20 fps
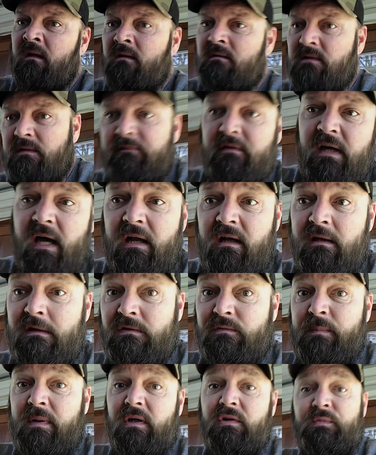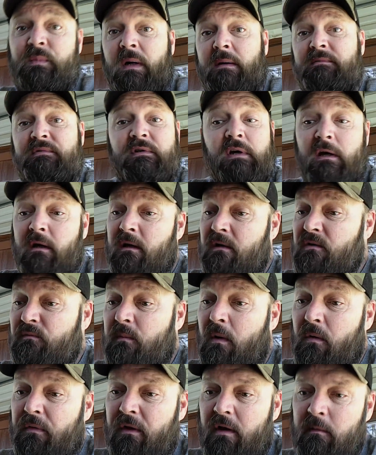If you got to use bilge pumps, you're going to use
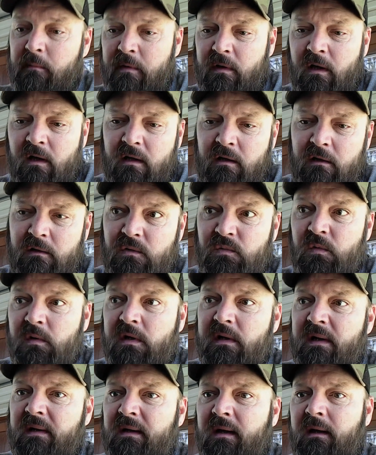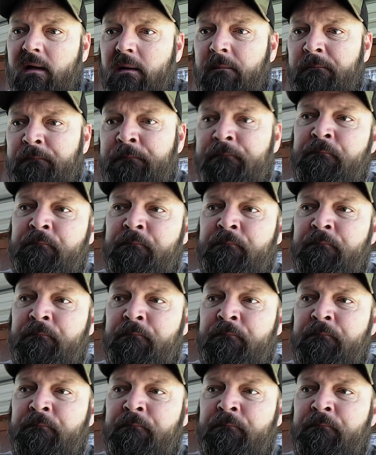both of them. You're not going to use one at a time.